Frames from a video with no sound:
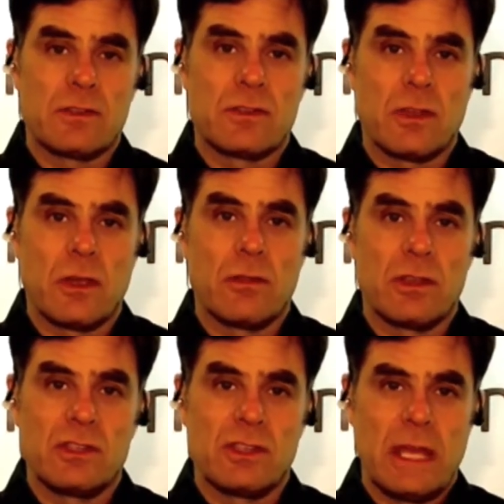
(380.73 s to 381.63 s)
So
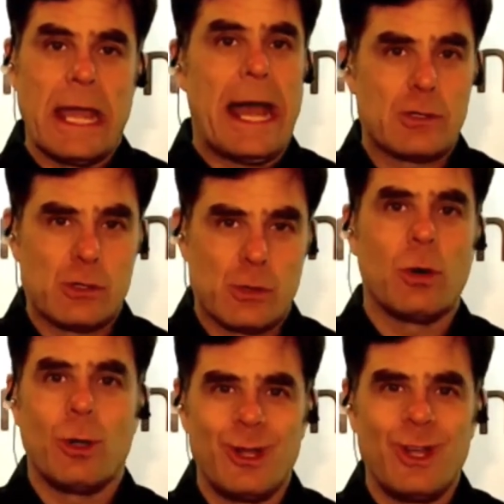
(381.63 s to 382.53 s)
this is the
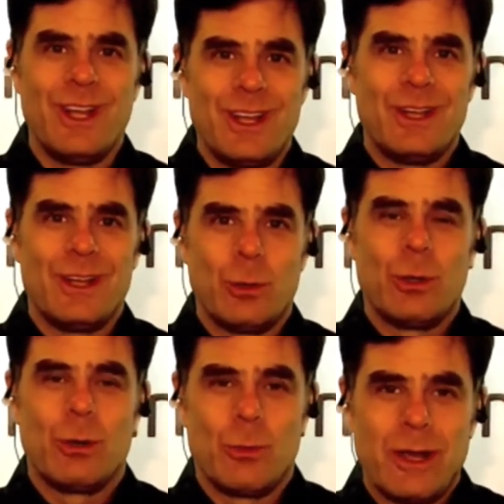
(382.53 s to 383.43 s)
actual
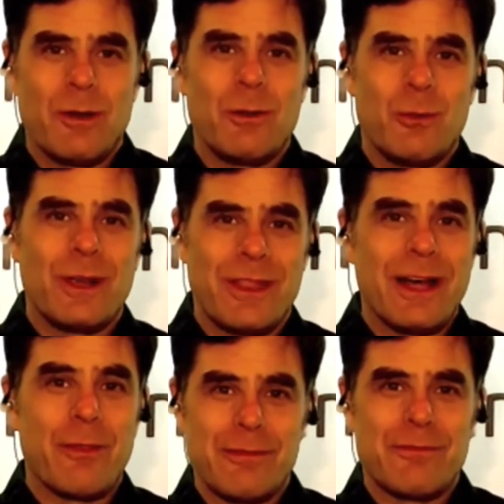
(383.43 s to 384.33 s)
where the
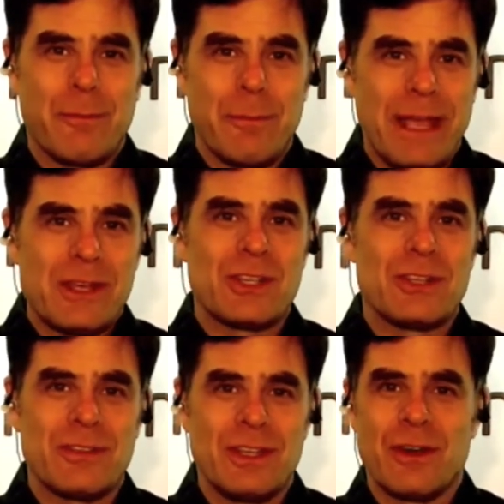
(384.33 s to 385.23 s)
health
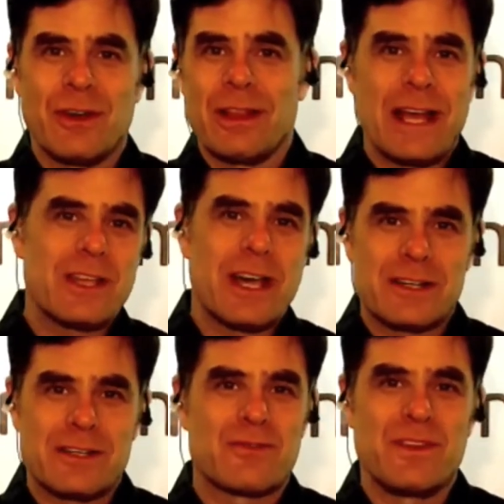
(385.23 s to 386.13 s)
information, the last
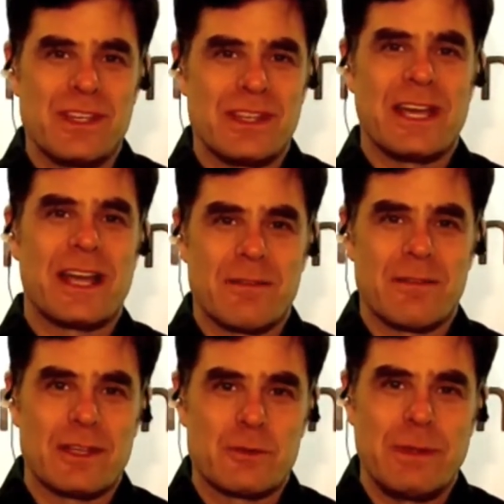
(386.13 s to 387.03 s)
doctor's visit, that kind of
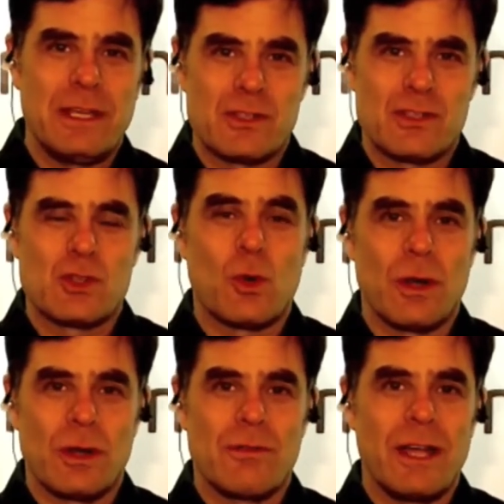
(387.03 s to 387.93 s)
thing is being
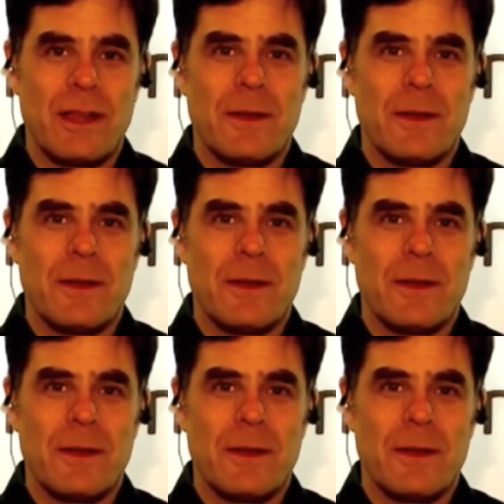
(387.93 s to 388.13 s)
stored, right?